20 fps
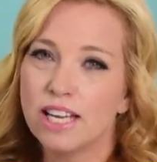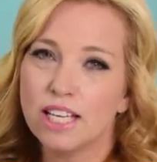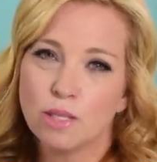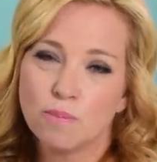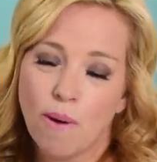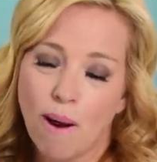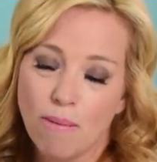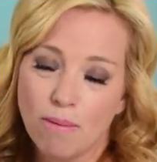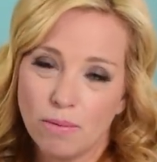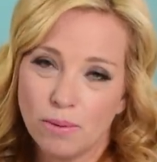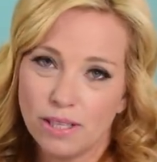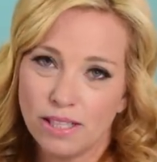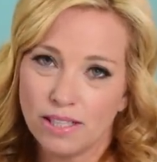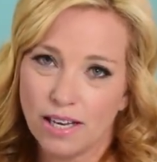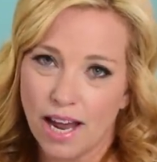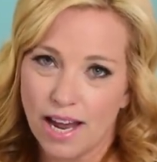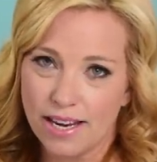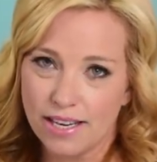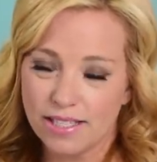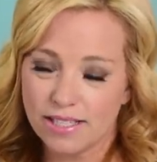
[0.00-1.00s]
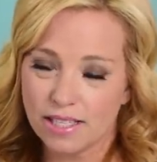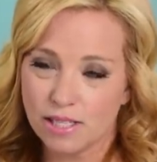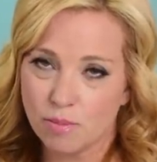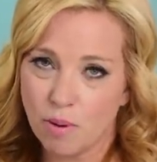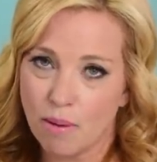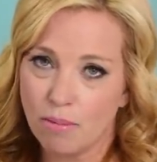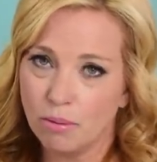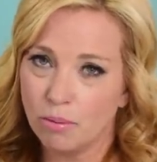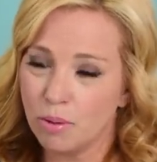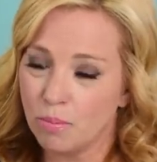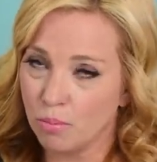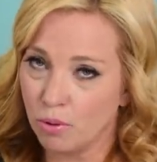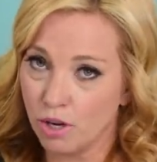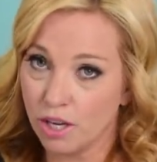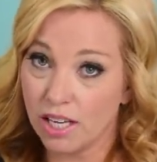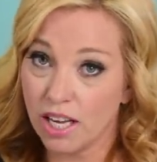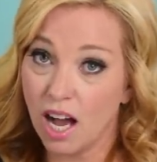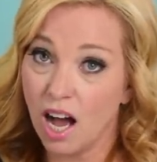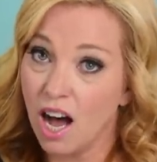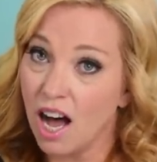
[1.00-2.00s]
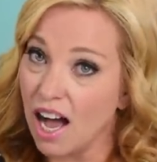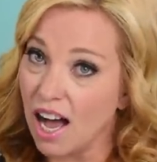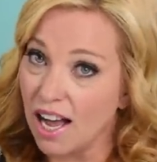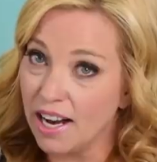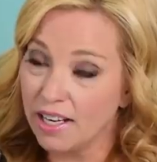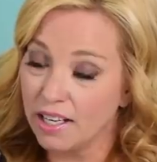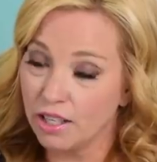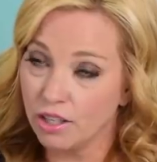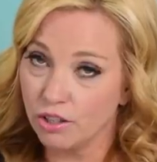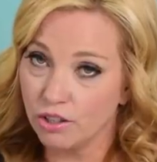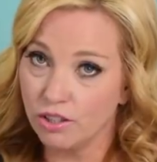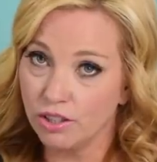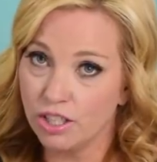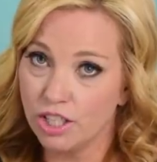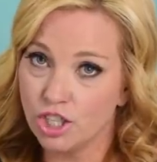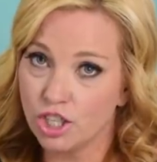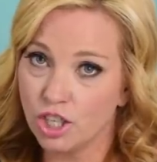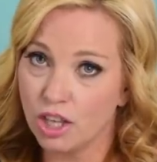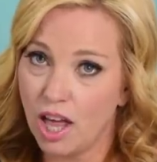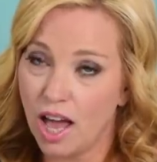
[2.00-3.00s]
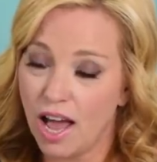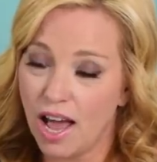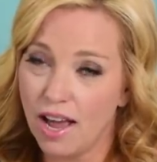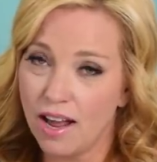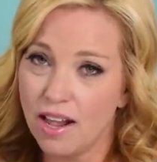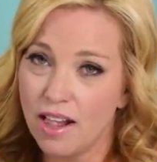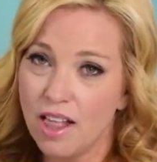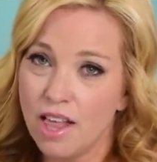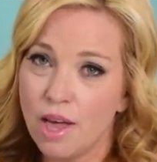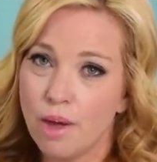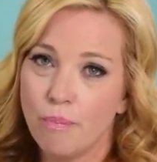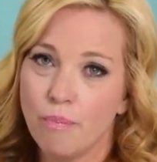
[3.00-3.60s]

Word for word: It's probably nice. It's probably pretty hot in early July,